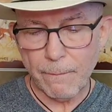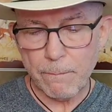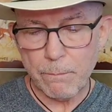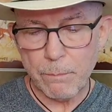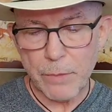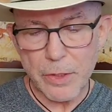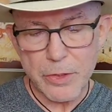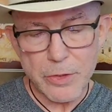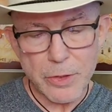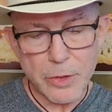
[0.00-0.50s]

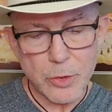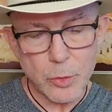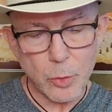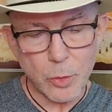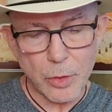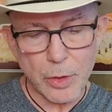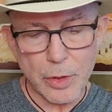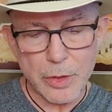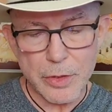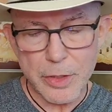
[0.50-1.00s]
business
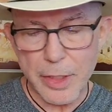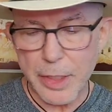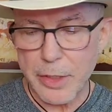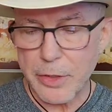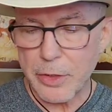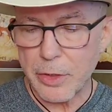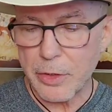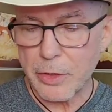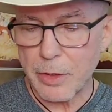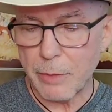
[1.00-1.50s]

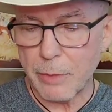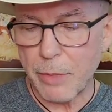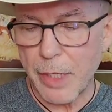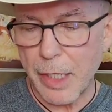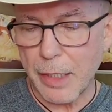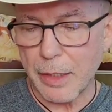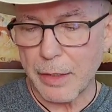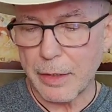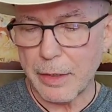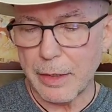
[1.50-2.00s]
organizations, and
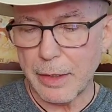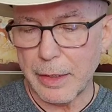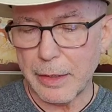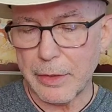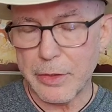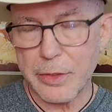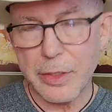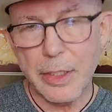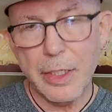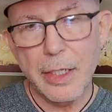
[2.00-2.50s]

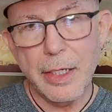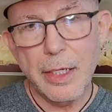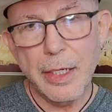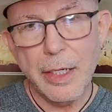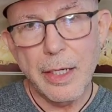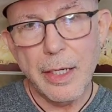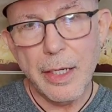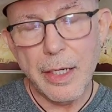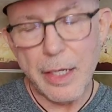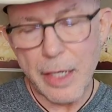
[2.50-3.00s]
politics,
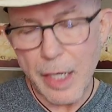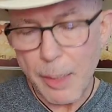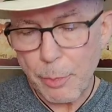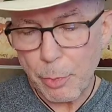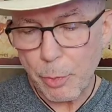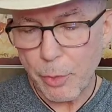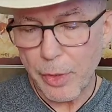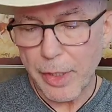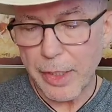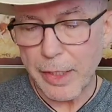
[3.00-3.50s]

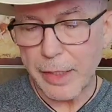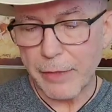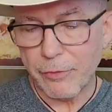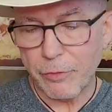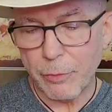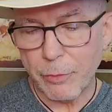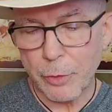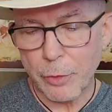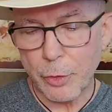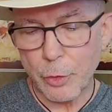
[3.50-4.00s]
operating
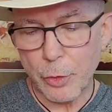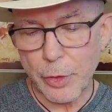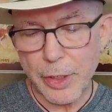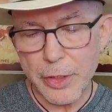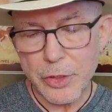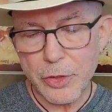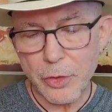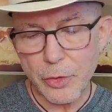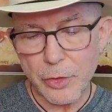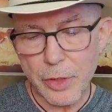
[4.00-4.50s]
from the
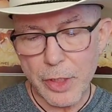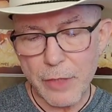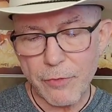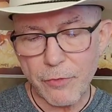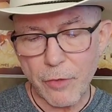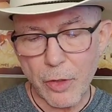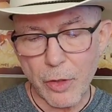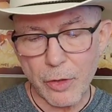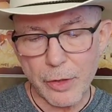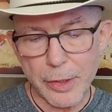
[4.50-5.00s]
traditional
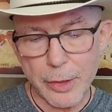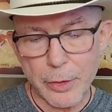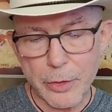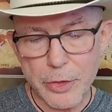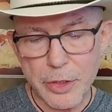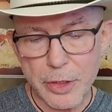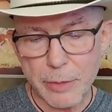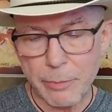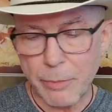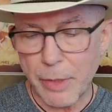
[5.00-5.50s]
default
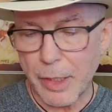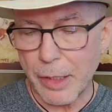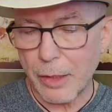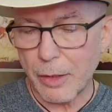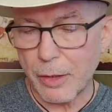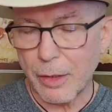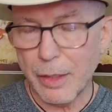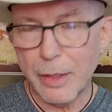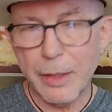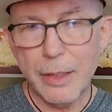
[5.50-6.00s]
leadership
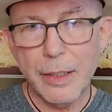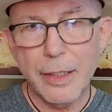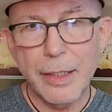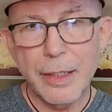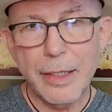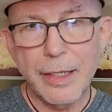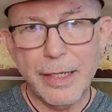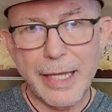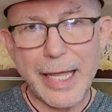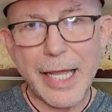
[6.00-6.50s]
model
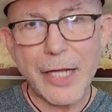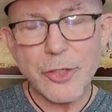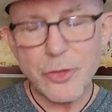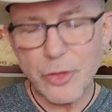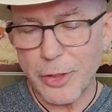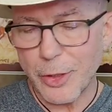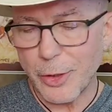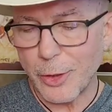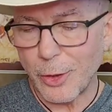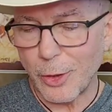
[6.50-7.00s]

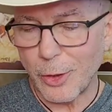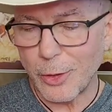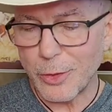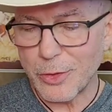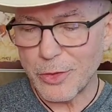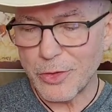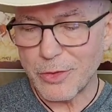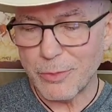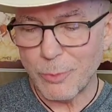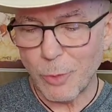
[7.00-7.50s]
actually
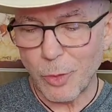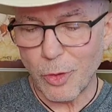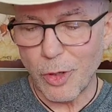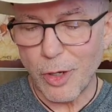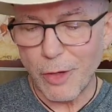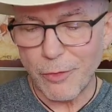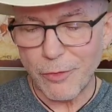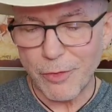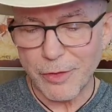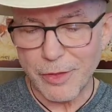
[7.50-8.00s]
occurs more
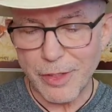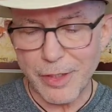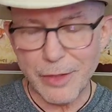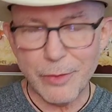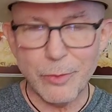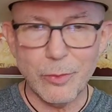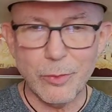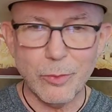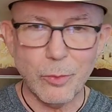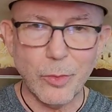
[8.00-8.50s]
often
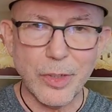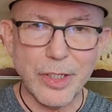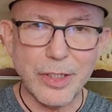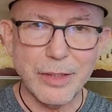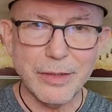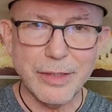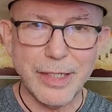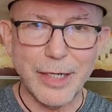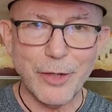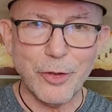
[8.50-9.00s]
than we
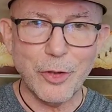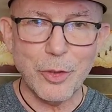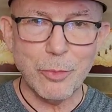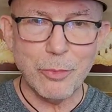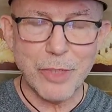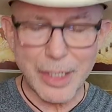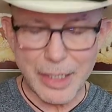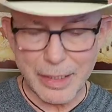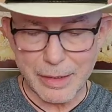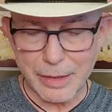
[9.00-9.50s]
care to
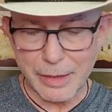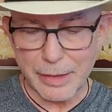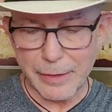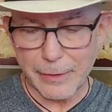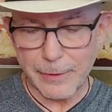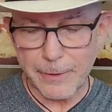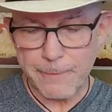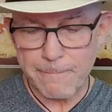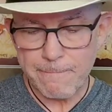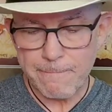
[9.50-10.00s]
admit, I think.